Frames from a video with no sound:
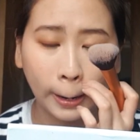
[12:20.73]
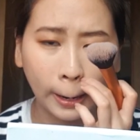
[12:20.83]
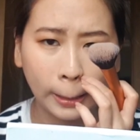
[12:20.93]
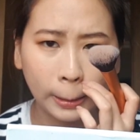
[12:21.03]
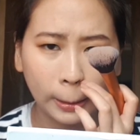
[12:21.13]

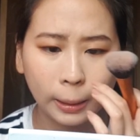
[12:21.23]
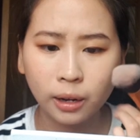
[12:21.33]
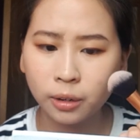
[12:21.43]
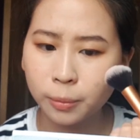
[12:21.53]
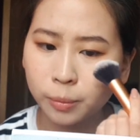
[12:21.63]
kinda
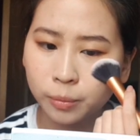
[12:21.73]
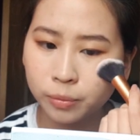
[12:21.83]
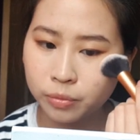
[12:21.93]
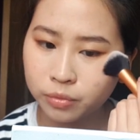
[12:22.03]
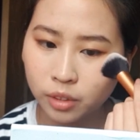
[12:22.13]
dark
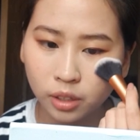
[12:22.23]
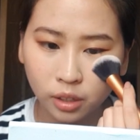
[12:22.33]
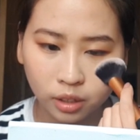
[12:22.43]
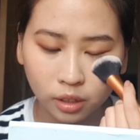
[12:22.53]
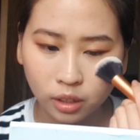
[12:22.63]

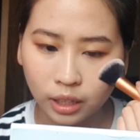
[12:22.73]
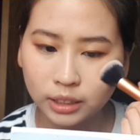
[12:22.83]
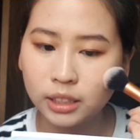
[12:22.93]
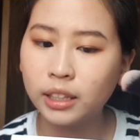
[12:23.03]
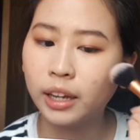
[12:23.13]
I
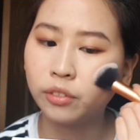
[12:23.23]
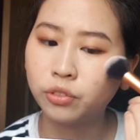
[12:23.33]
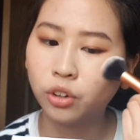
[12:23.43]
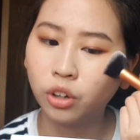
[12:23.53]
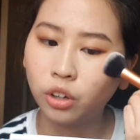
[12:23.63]
in like
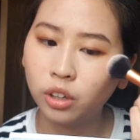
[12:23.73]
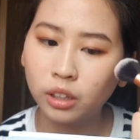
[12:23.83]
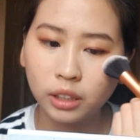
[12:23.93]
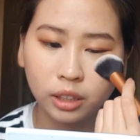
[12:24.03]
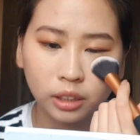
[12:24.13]
for
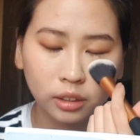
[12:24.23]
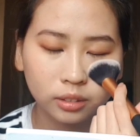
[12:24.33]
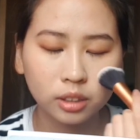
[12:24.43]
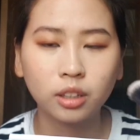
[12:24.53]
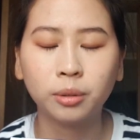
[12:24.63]

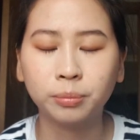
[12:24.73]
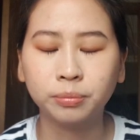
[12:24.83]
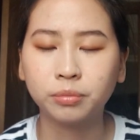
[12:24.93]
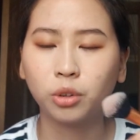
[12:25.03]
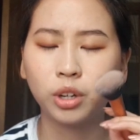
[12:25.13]
um
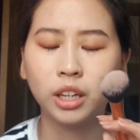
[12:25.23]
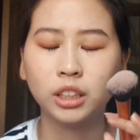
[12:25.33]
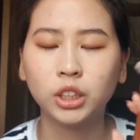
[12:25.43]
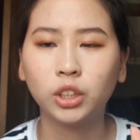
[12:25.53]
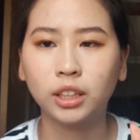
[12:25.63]
okay it's
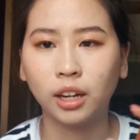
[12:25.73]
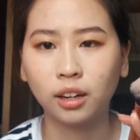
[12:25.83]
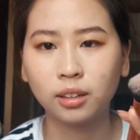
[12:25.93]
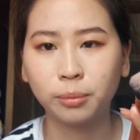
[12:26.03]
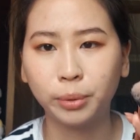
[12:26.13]
not
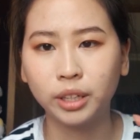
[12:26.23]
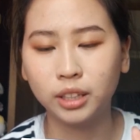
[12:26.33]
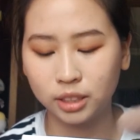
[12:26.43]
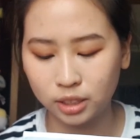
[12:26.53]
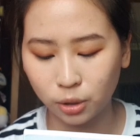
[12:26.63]
dark but
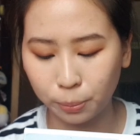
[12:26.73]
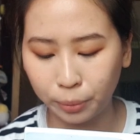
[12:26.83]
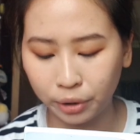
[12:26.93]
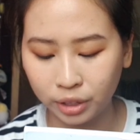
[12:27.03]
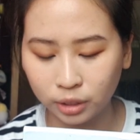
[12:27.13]
it's
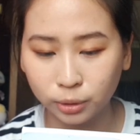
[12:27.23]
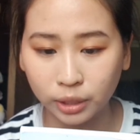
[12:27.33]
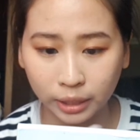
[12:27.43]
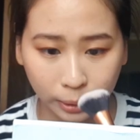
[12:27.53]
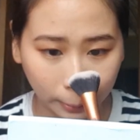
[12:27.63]
comparing to
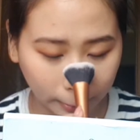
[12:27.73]
like